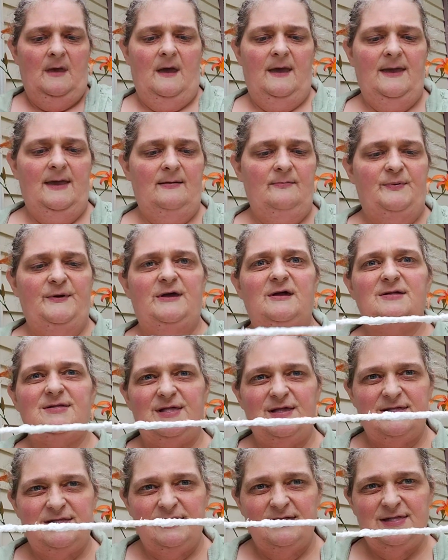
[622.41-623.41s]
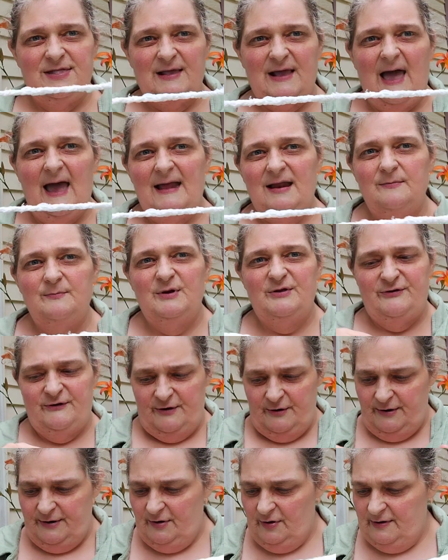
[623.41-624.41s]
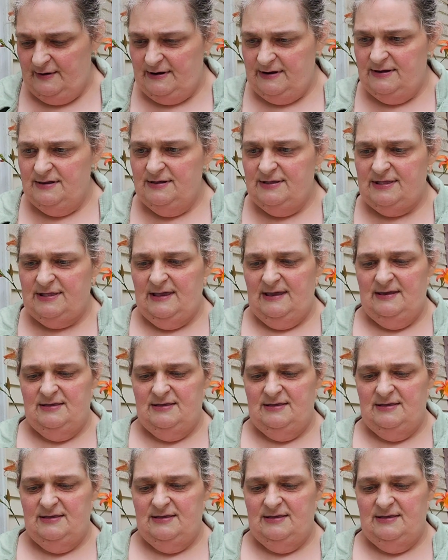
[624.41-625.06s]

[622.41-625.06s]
And because this is the kind of material it is,